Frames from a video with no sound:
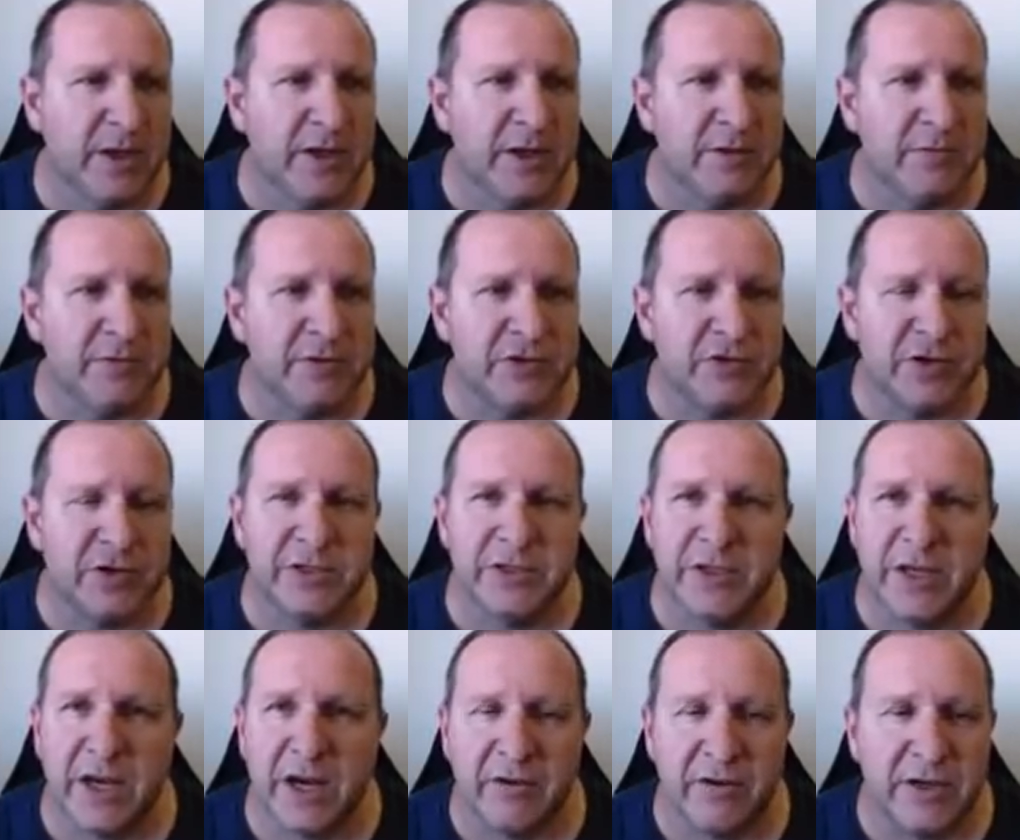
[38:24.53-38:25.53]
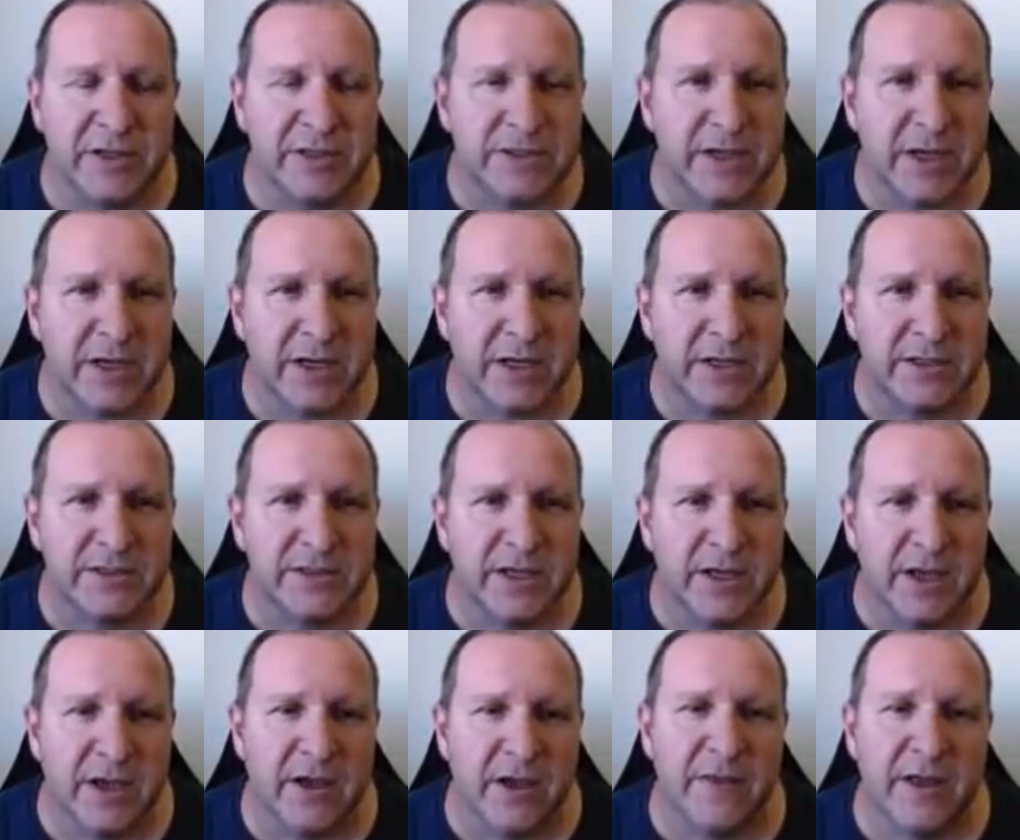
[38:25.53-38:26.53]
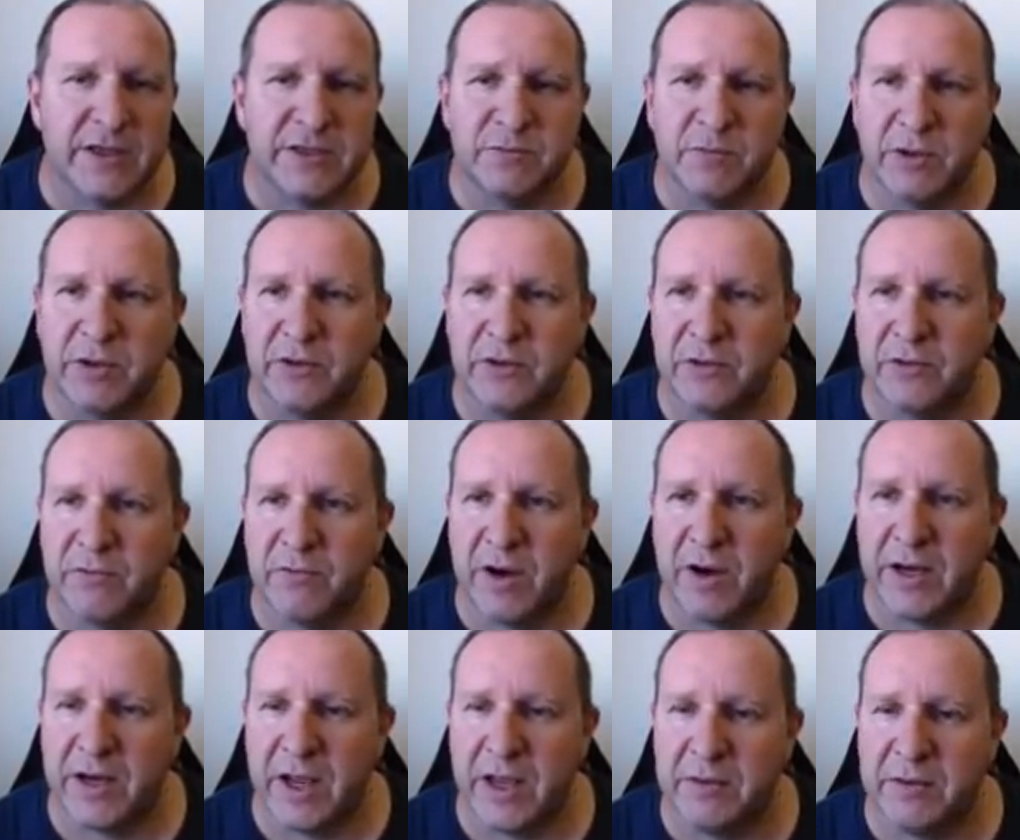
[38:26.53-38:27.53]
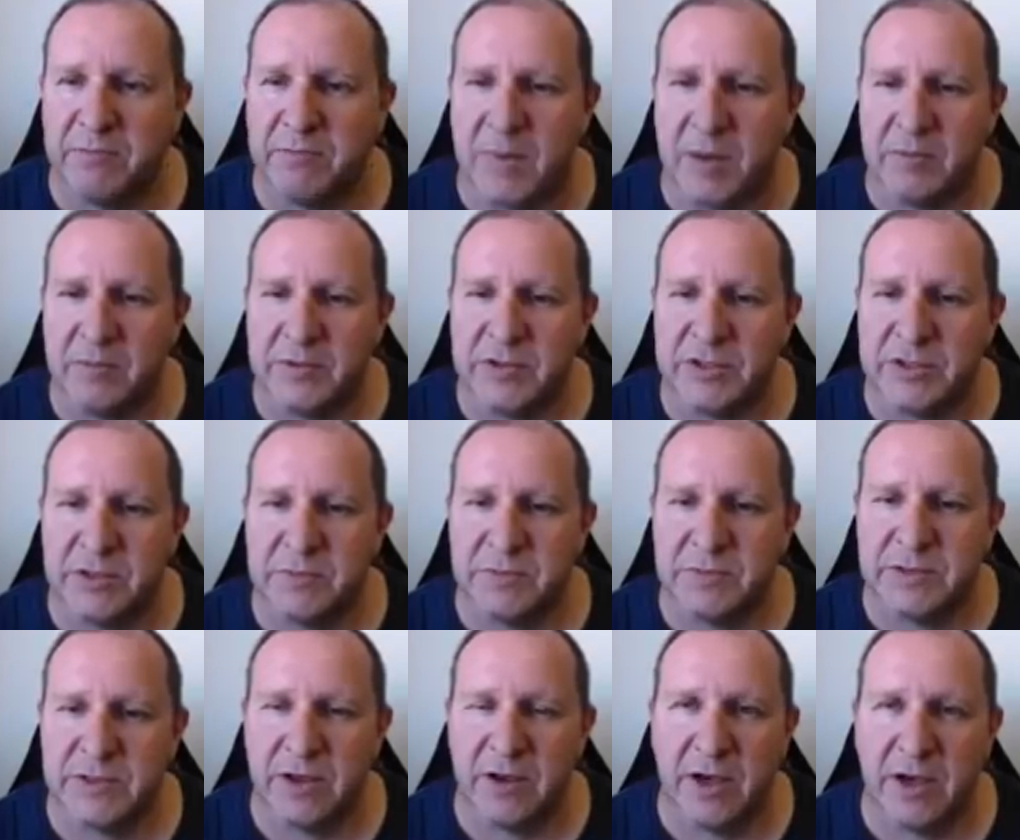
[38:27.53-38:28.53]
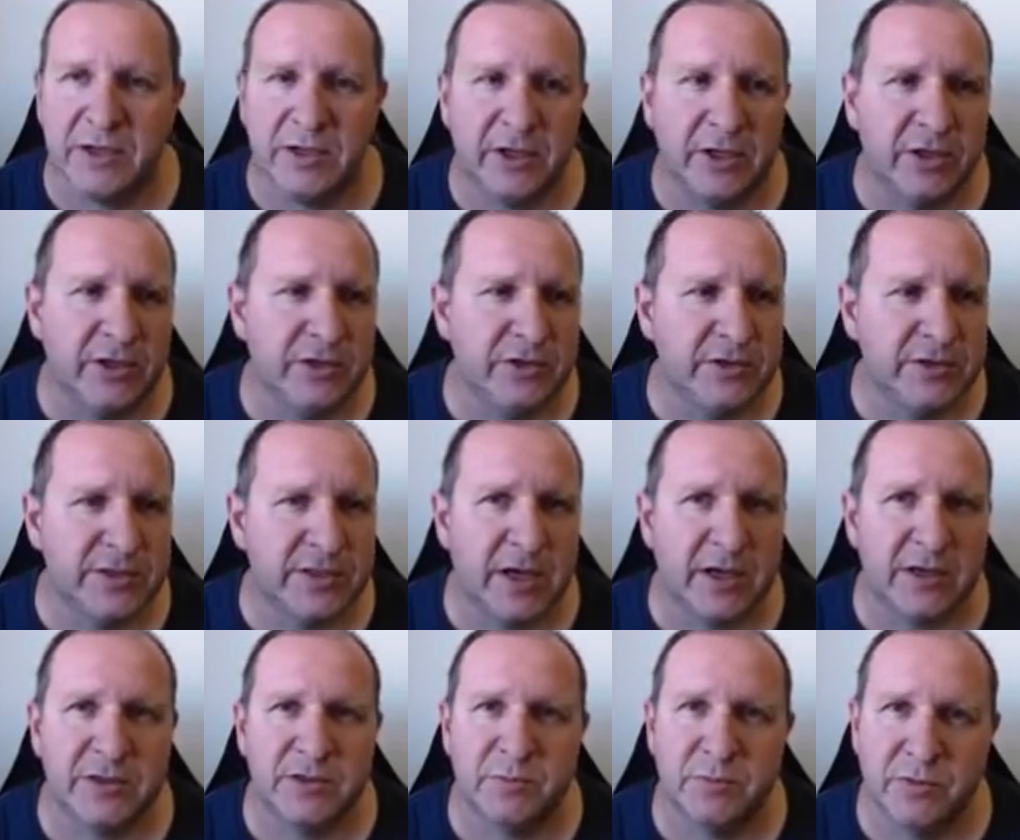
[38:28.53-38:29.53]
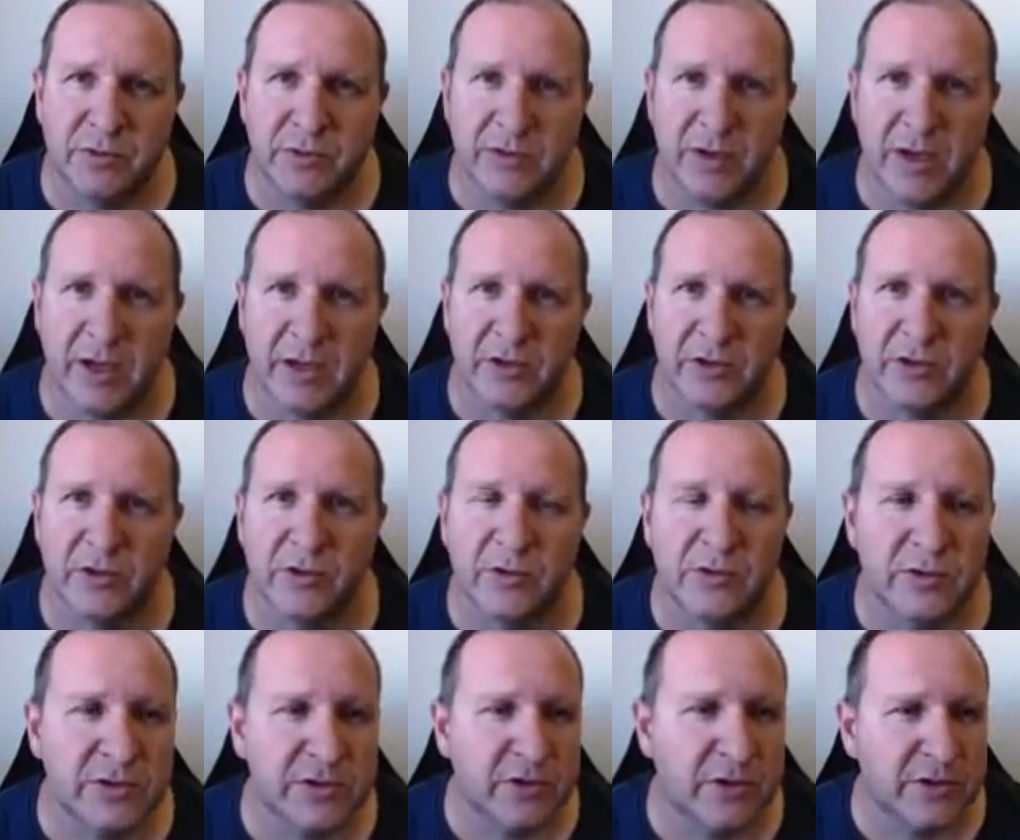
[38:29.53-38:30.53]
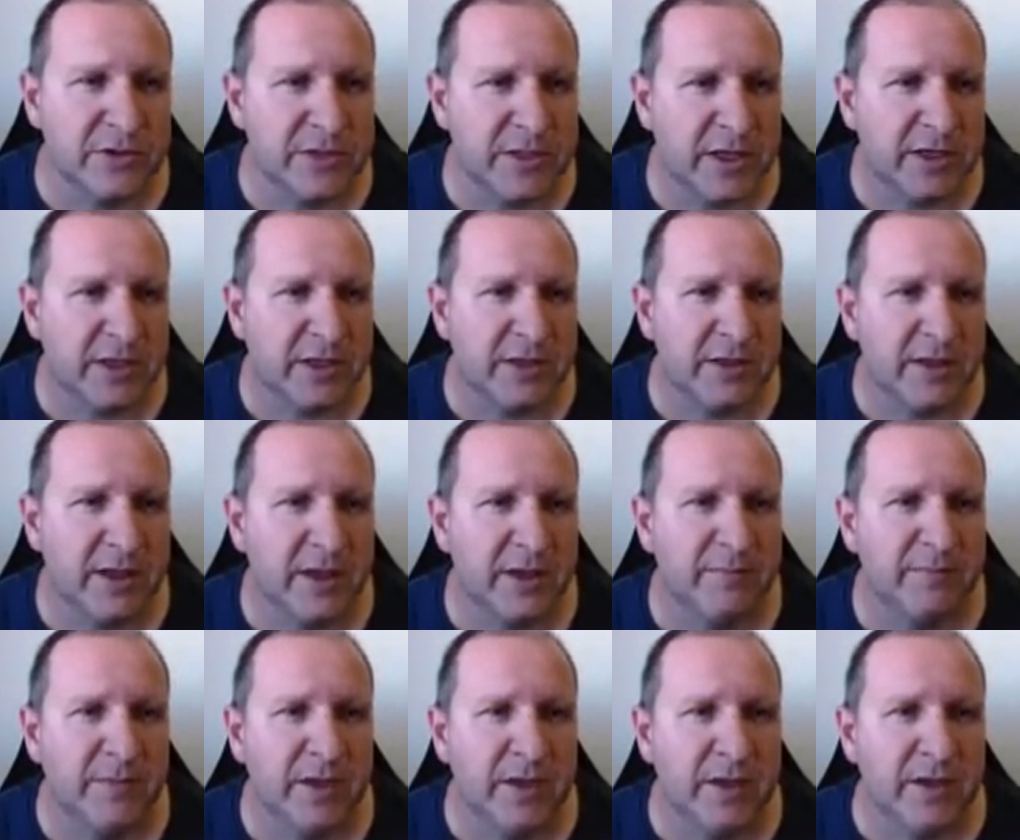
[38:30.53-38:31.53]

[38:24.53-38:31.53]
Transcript: The restricted area settings, that's when you create a membership site. You can use that to put your course content in there.